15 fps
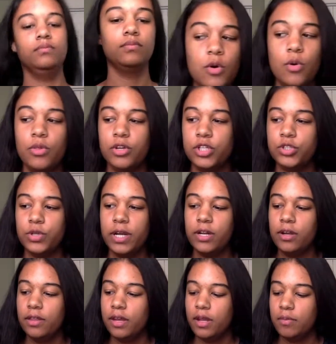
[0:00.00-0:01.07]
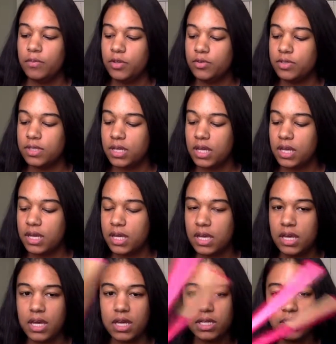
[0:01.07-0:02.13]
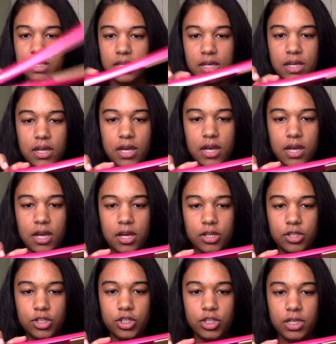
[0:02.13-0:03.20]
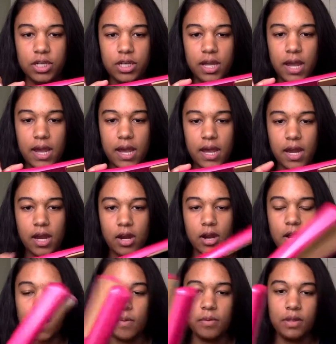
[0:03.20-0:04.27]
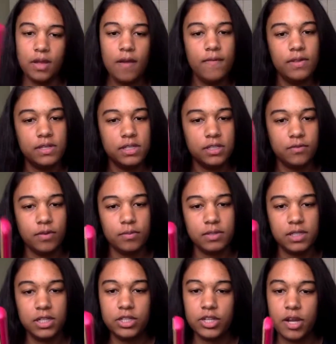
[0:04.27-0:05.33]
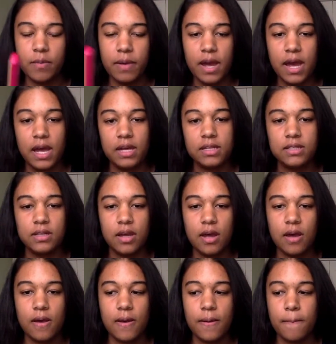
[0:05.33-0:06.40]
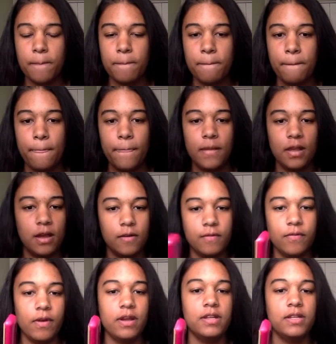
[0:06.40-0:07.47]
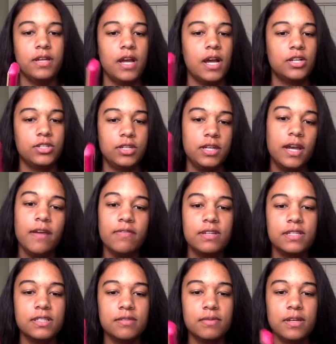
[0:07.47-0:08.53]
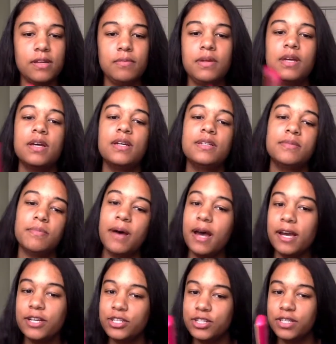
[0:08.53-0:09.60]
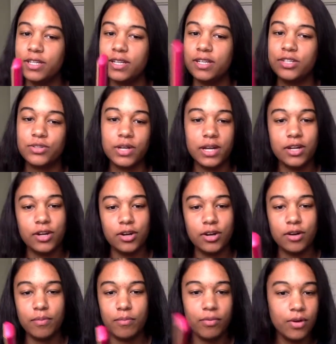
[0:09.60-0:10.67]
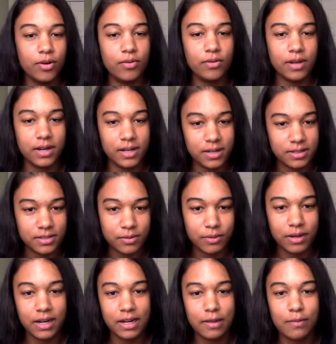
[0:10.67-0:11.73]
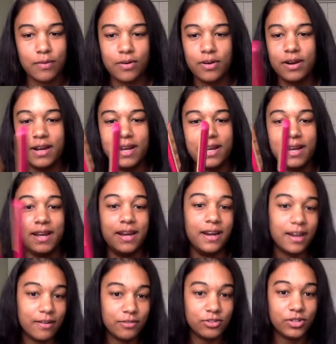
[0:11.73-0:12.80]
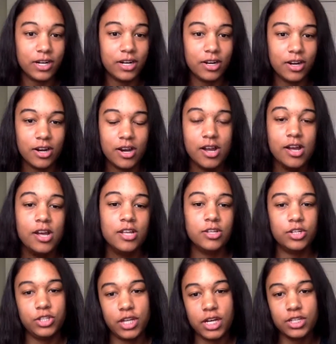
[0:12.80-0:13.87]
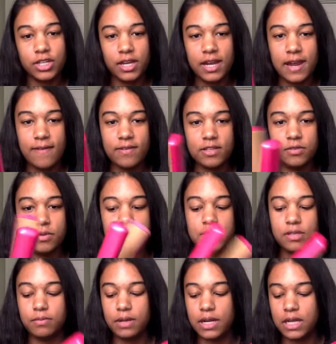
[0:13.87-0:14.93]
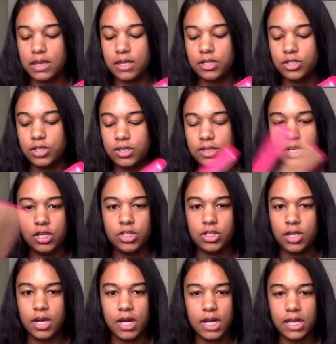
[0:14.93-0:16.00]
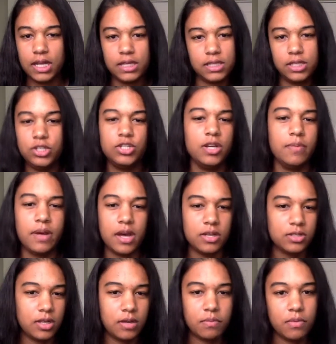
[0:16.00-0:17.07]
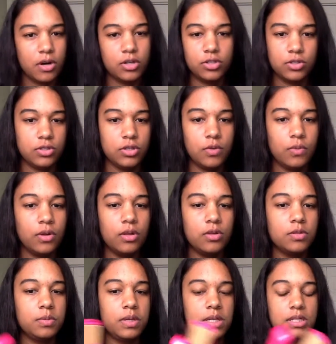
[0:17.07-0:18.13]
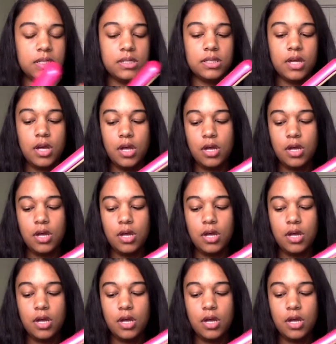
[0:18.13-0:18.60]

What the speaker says: So the straightener that I'm using is the Chi Air. I believe this is from TJ Maxx. A friend actually gave this to me because my Chi straightener broke and it doesn't work anymore and I didn't have a straightener. So she actually gave this one to me, and I think she said she got it at like TJ Maxx, like Marshalls or one of those places.